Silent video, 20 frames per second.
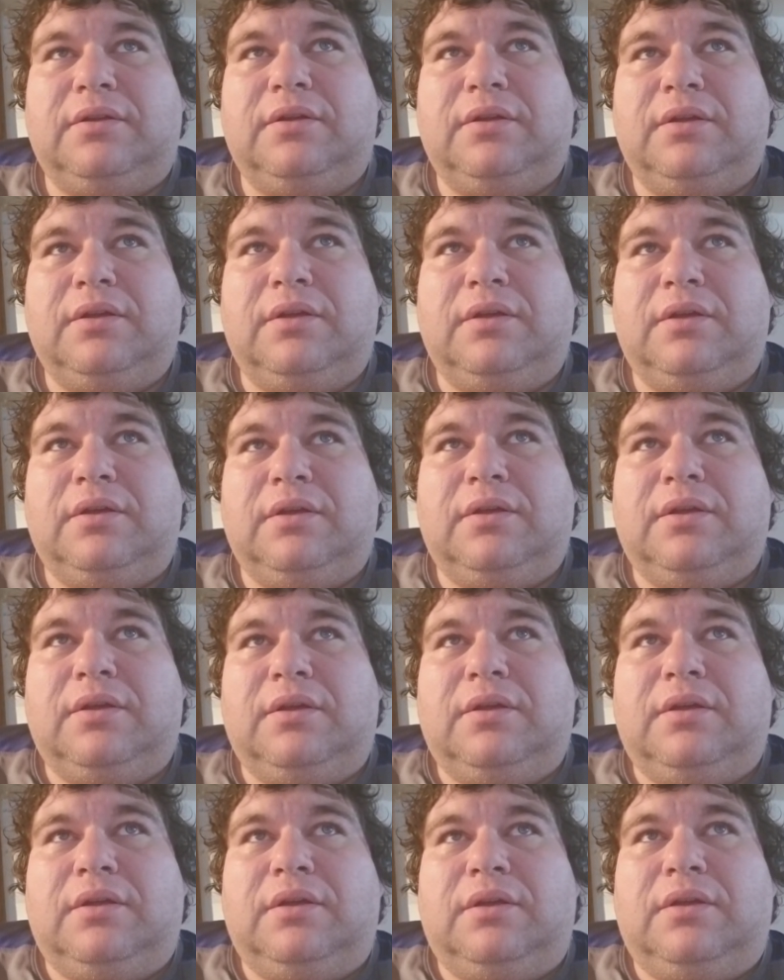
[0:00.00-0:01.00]

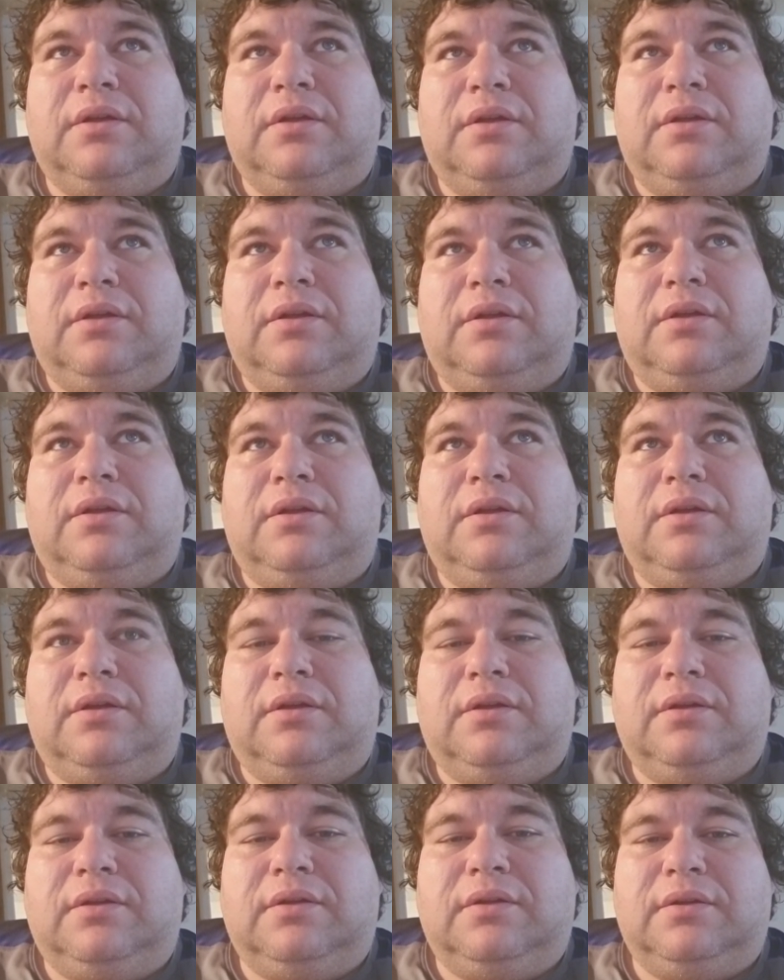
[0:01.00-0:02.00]

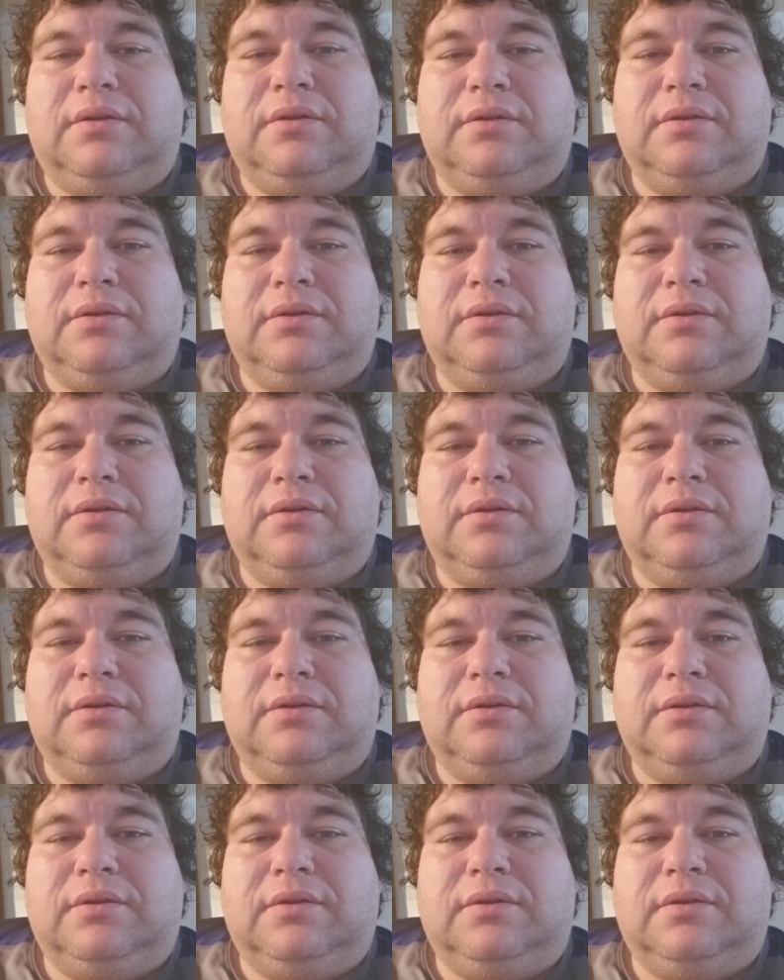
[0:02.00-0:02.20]
Nobody speaks.